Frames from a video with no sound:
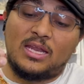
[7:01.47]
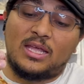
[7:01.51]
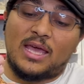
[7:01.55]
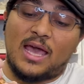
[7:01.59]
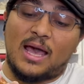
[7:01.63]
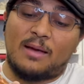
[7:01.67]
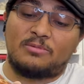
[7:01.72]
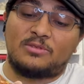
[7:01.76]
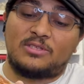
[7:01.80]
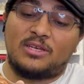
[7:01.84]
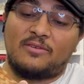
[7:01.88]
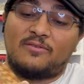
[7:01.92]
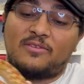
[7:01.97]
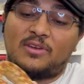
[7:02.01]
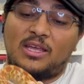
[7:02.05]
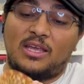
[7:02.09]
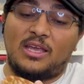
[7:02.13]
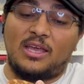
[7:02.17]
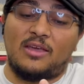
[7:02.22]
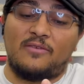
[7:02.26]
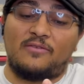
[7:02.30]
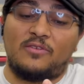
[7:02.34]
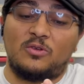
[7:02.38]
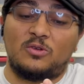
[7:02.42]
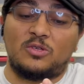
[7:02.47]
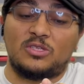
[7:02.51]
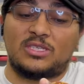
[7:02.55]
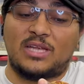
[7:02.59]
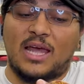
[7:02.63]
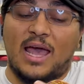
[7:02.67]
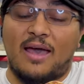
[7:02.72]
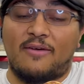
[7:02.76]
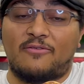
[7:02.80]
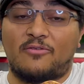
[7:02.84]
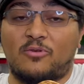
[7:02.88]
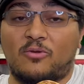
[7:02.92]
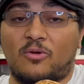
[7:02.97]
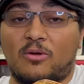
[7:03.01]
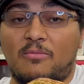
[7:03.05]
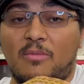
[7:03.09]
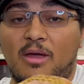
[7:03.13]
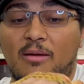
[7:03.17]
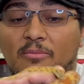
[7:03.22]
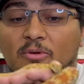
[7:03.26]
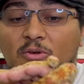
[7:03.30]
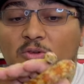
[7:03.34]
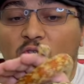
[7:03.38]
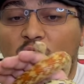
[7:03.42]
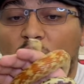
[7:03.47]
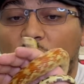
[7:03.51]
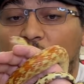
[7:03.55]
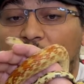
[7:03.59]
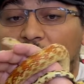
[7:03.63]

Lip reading: captivity if you just have to remember to